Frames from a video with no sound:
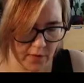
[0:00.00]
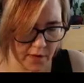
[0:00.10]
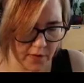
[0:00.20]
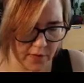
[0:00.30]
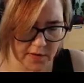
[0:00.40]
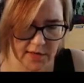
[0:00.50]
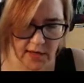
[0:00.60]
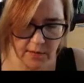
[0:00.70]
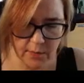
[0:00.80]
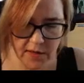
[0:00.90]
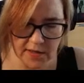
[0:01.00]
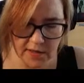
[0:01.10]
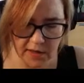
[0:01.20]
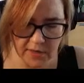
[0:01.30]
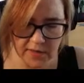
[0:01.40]
on this hit because I
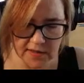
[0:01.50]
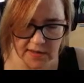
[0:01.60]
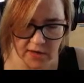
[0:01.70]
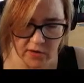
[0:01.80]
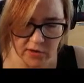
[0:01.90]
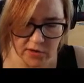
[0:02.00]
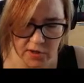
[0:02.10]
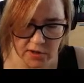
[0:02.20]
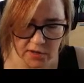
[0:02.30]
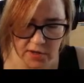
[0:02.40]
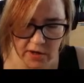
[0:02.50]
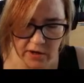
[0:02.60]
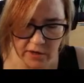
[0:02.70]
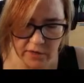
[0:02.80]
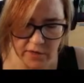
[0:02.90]
have these healers and those
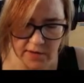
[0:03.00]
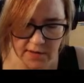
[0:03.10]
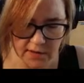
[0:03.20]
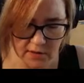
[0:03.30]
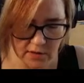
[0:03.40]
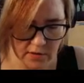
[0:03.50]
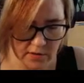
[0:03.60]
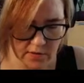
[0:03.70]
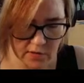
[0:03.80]
air defenses are